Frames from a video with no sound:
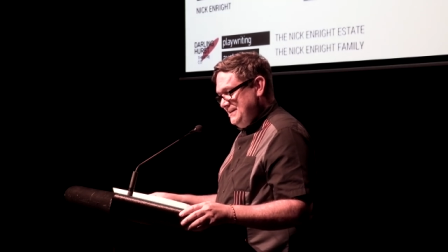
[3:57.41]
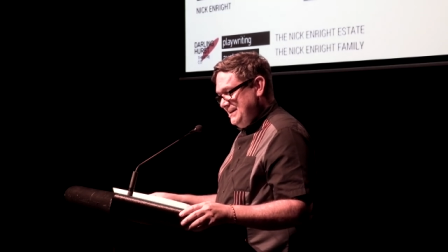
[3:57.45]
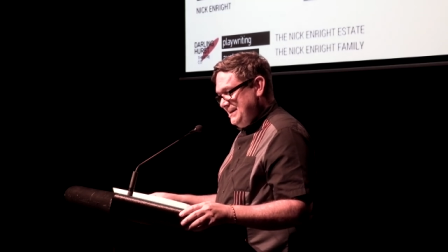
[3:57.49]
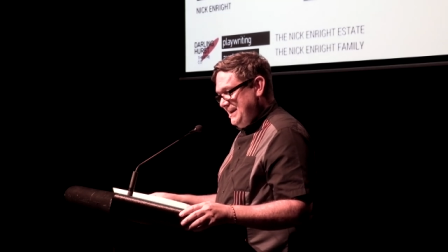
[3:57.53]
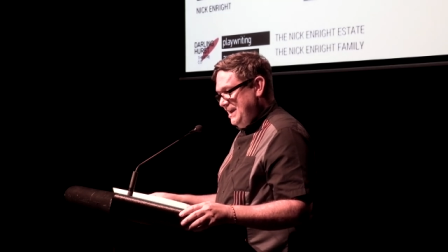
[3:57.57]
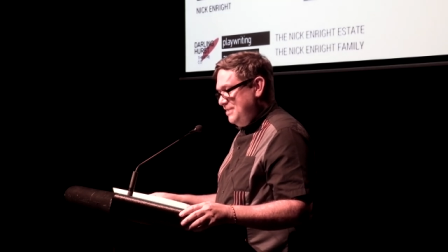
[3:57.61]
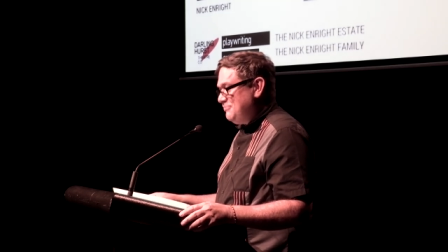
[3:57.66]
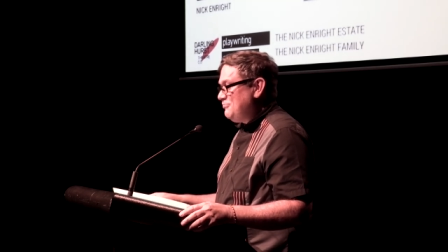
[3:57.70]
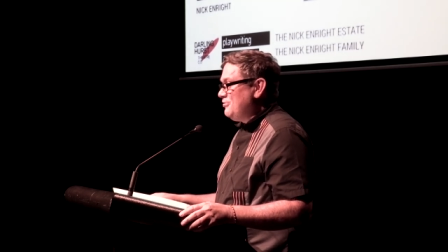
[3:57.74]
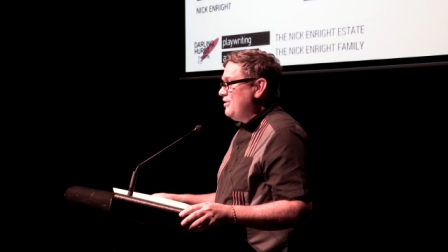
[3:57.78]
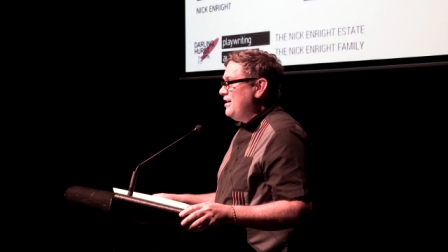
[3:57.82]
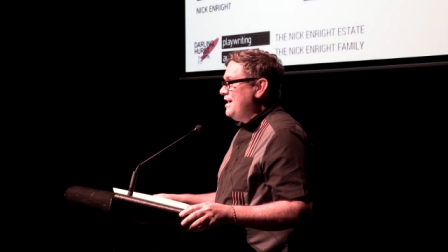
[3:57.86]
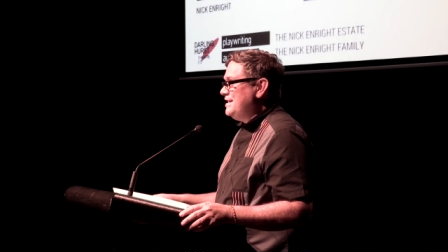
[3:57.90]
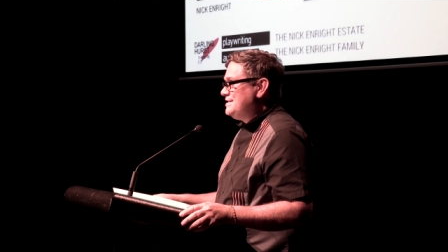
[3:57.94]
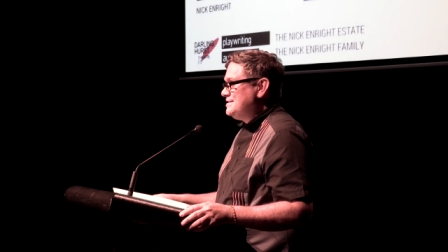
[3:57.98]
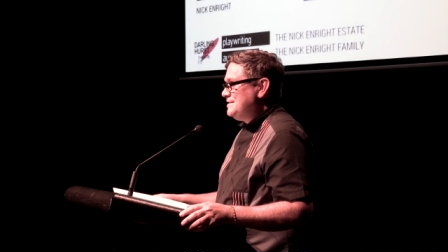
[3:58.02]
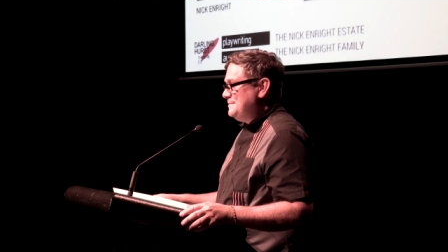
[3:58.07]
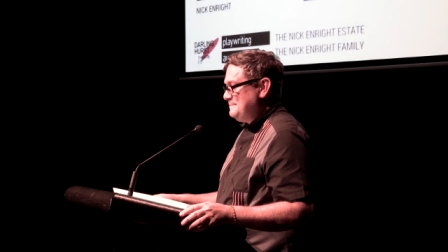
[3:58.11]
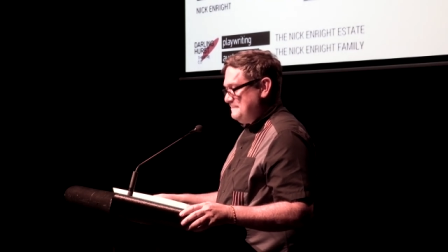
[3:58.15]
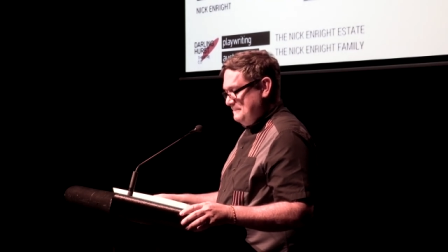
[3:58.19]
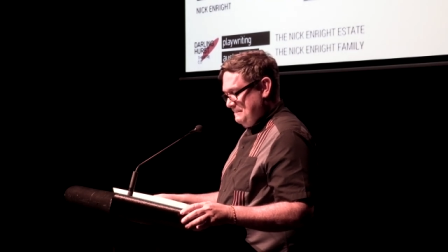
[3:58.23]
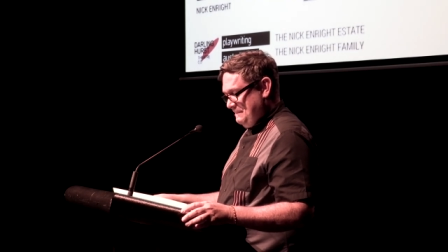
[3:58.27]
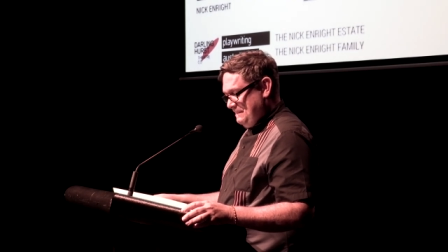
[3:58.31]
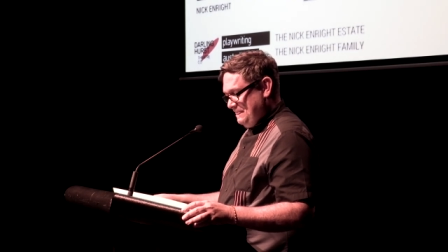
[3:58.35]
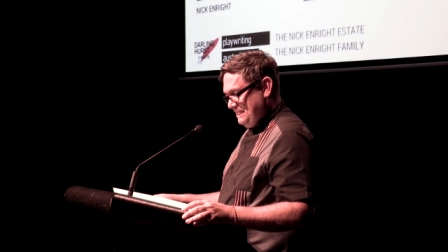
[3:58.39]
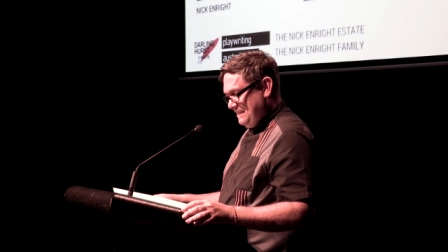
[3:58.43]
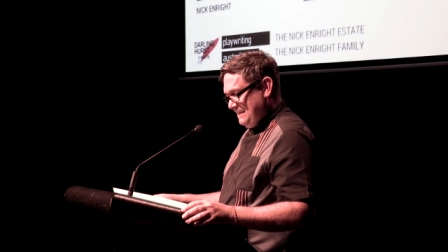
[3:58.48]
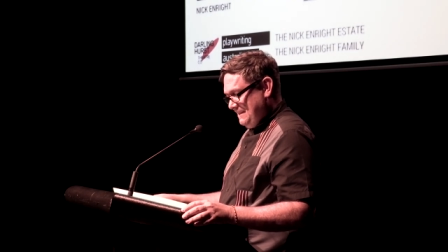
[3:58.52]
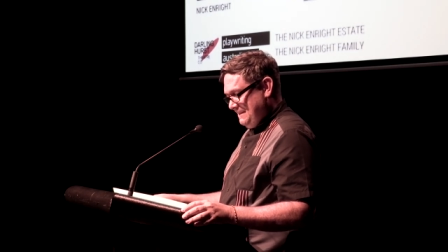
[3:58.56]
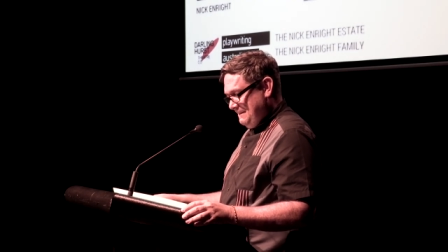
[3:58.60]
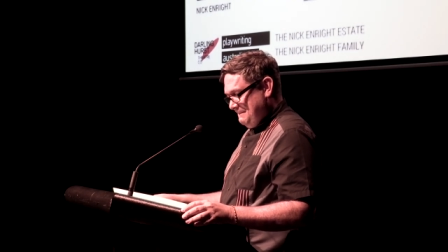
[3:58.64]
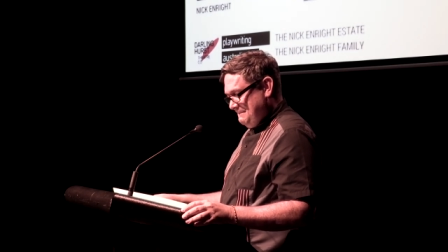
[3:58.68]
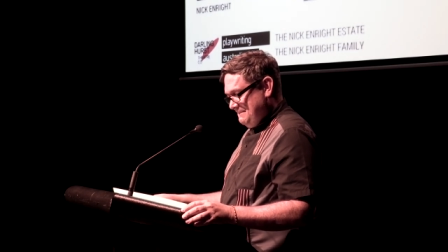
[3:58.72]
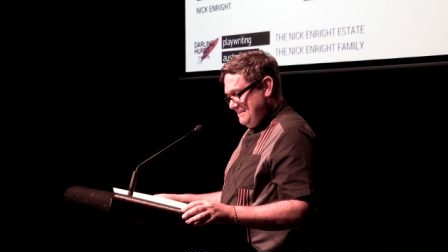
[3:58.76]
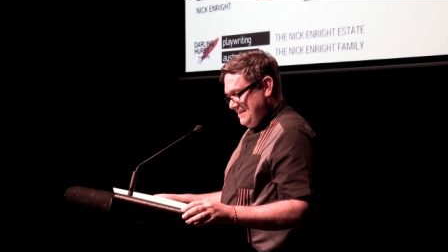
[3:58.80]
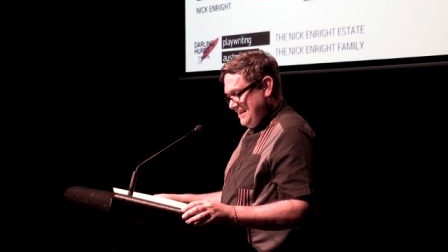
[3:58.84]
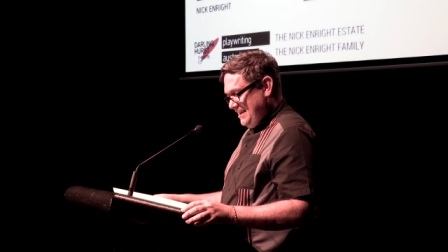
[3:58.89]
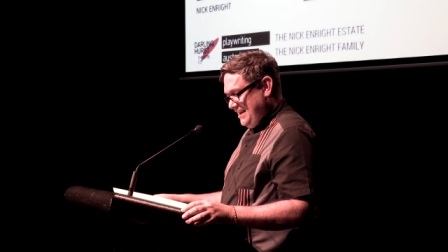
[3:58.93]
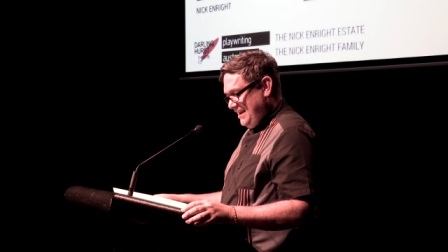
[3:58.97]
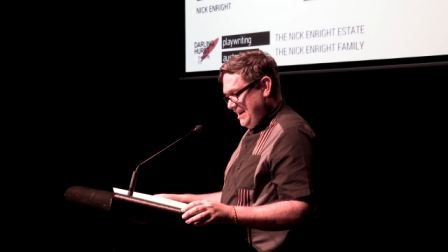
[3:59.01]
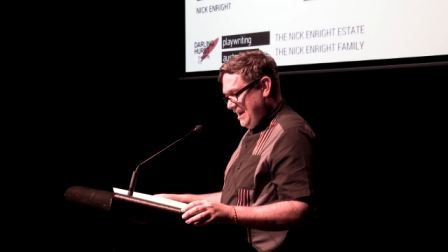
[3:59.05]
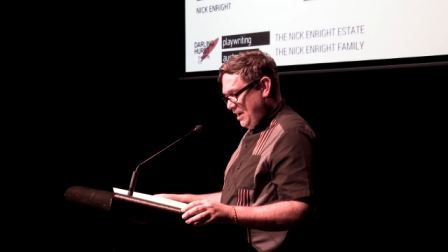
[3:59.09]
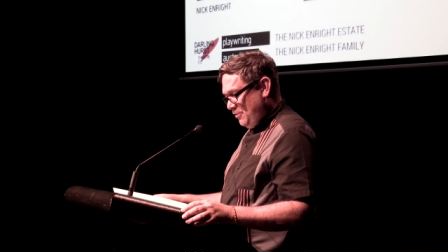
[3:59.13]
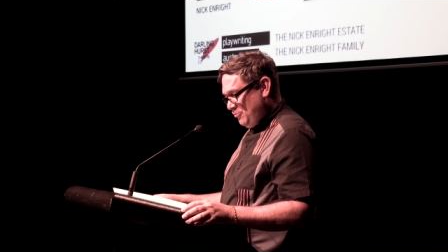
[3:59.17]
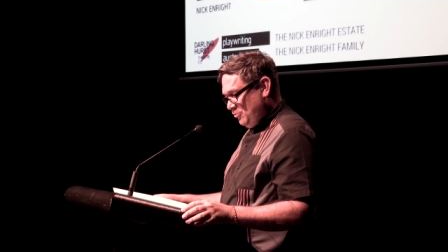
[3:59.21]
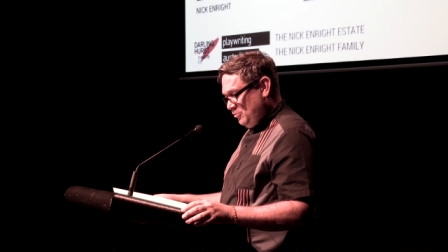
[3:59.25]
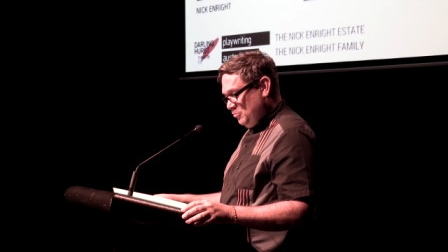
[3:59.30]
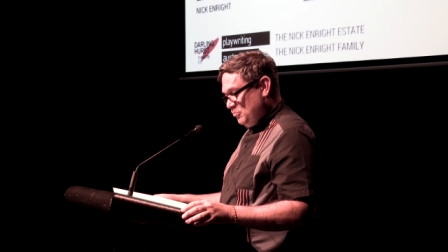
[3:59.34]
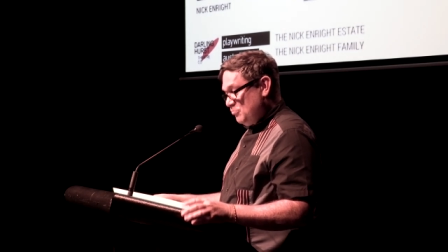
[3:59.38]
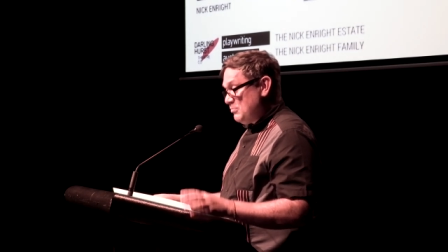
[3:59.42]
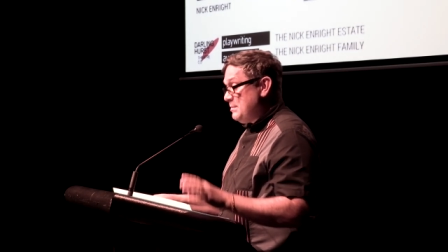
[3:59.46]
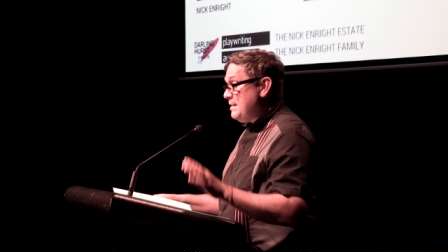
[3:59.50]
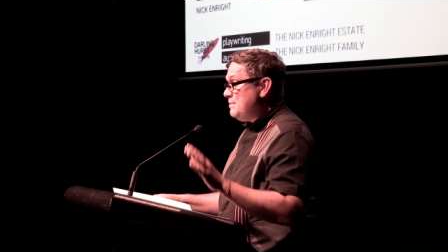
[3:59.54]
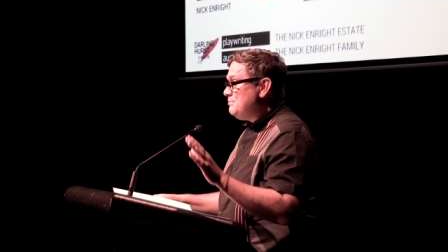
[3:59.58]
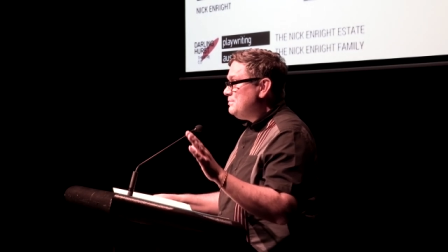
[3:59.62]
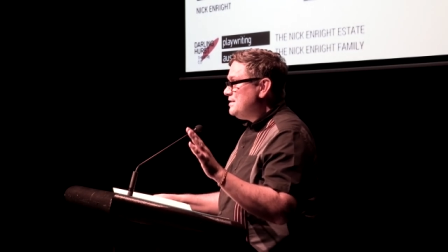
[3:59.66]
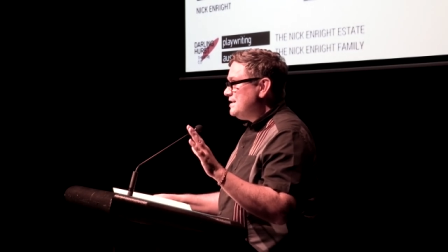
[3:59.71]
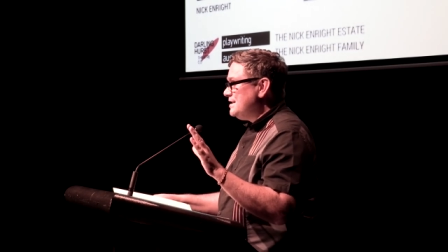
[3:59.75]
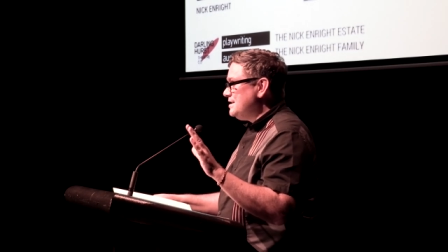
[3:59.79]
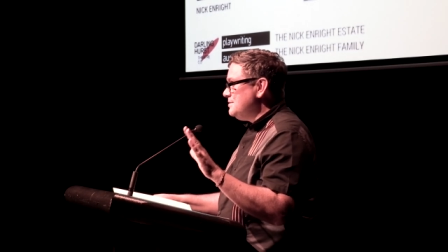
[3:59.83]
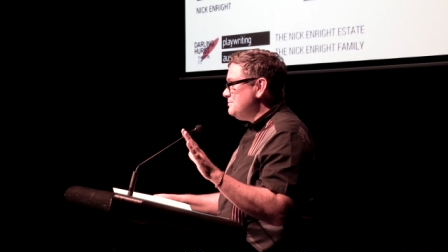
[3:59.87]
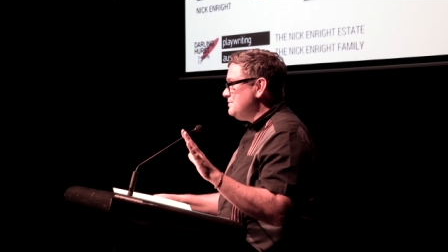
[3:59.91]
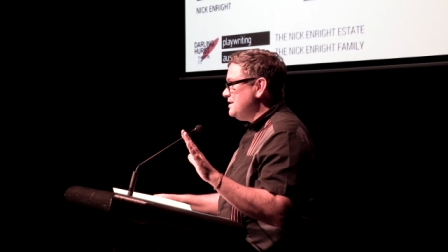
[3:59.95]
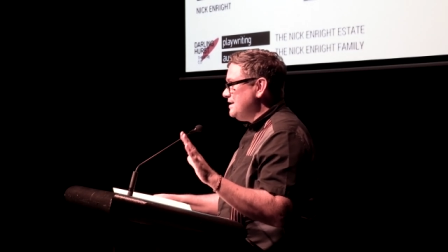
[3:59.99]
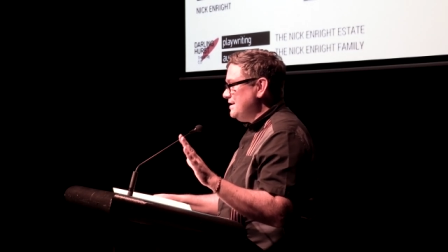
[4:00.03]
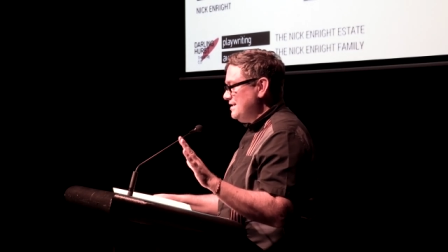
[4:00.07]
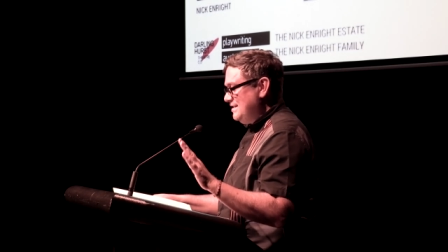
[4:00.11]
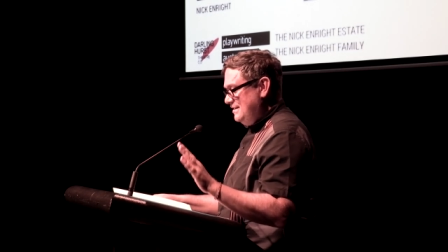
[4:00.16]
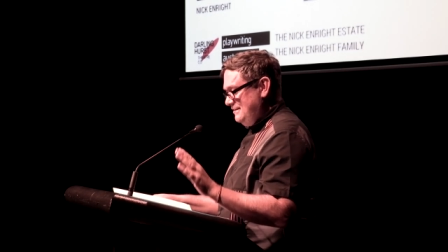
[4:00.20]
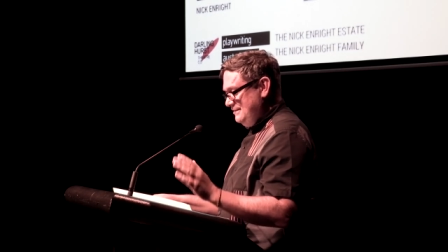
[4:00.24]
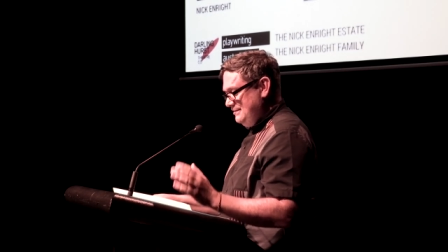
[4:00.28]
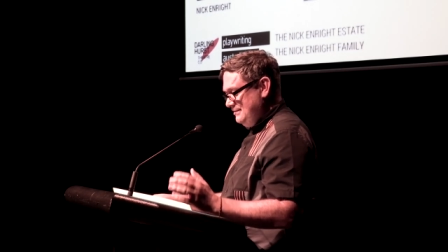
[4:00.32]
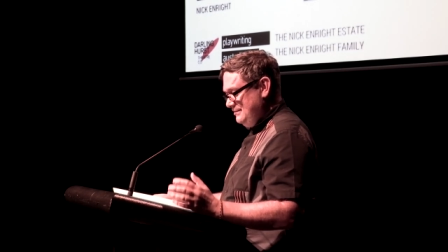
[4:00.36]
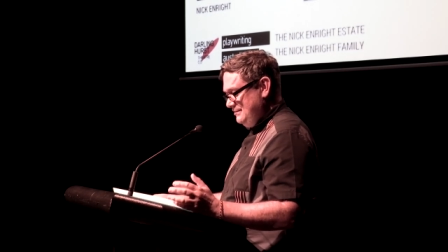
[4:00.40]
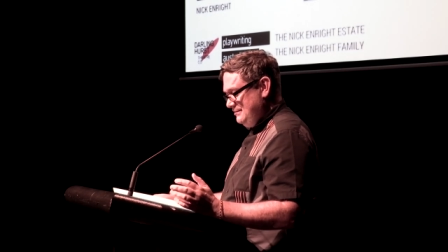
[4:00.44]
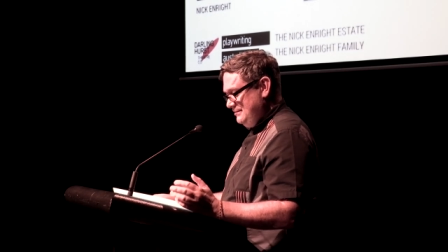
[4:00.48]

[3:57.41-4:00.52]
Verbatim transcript: Nick Enright. And I will remember him here.